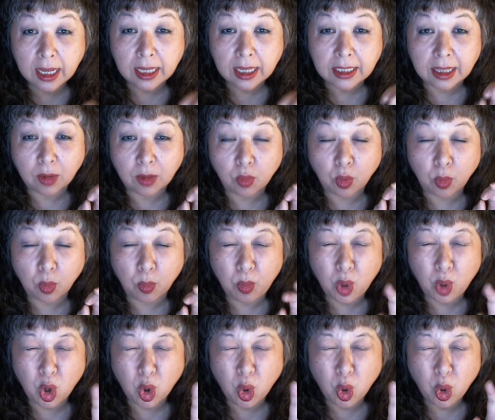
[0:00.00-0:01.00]
that will
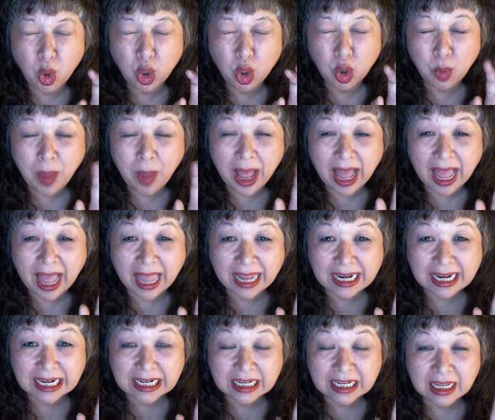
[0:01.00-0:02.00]
blow your
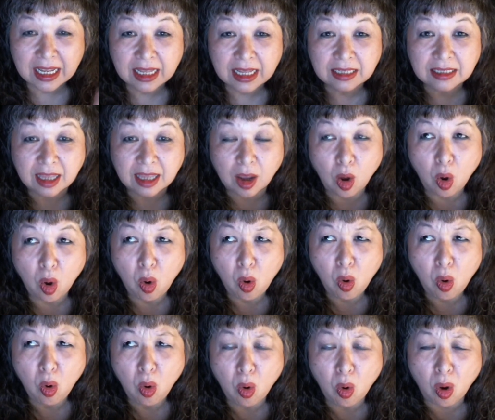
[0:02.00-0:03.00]
mind. It's like,
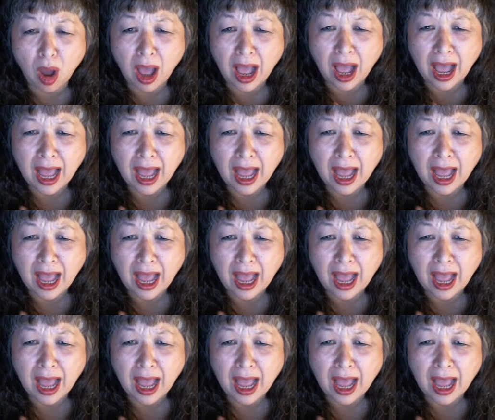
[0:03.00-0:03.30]
oh,